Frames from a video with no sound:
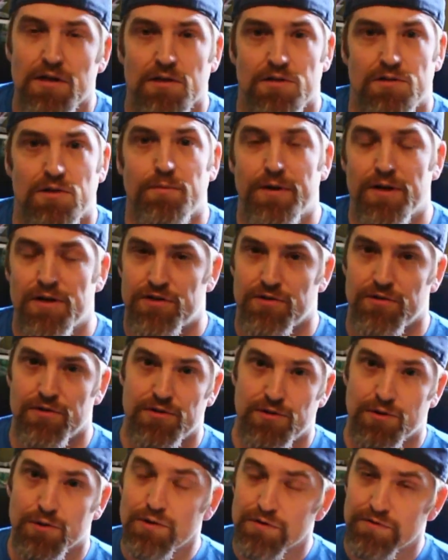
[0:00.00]
So make sure your
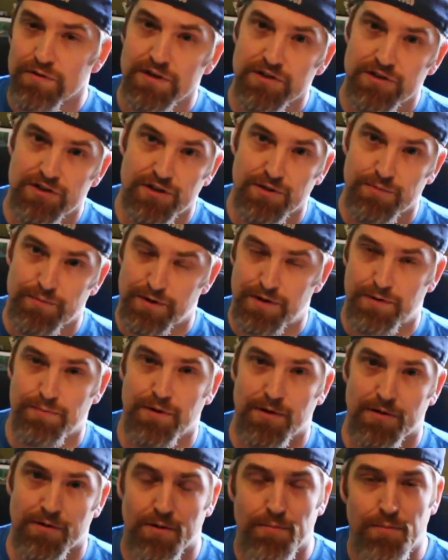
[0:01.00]
torque wrench and your breaker
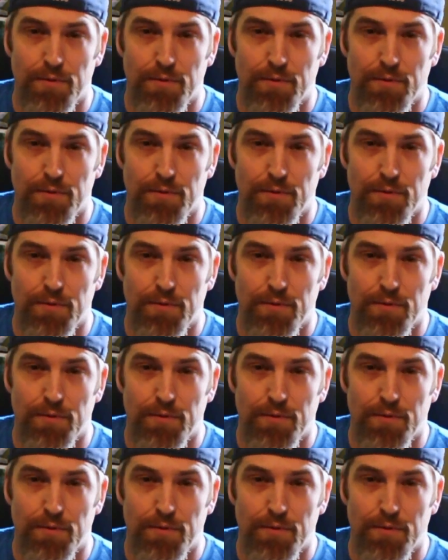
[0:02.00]
bar are